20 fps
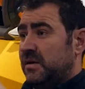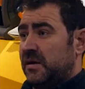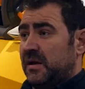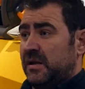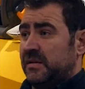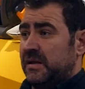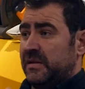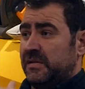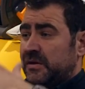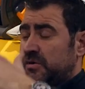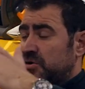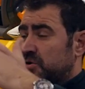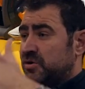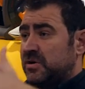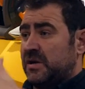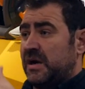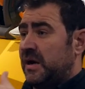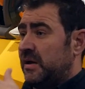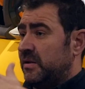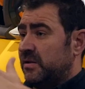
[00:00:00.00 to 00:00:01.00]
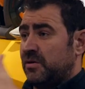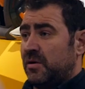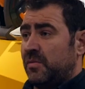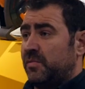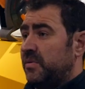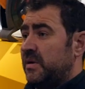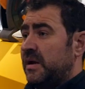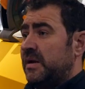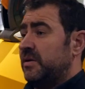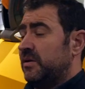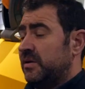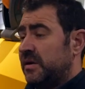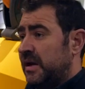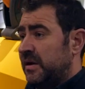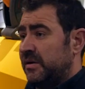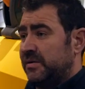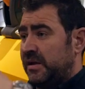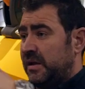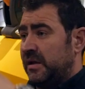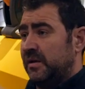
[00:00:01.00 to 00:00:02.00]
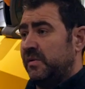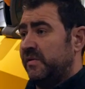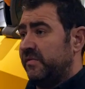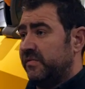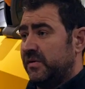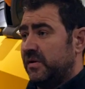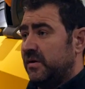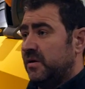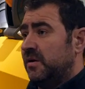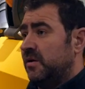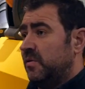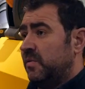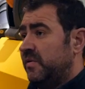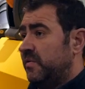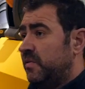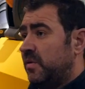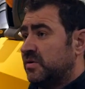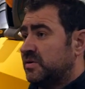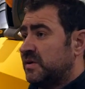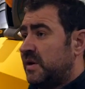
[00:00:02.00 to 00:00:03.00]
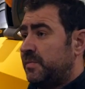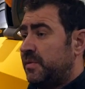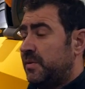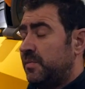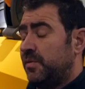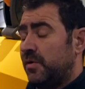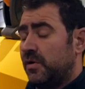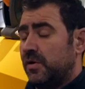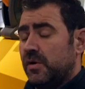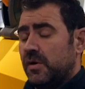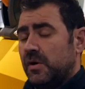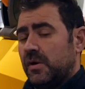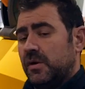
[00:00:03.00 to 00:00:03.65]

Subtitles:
And then they just can't comprehend and can't deal with what's happened. But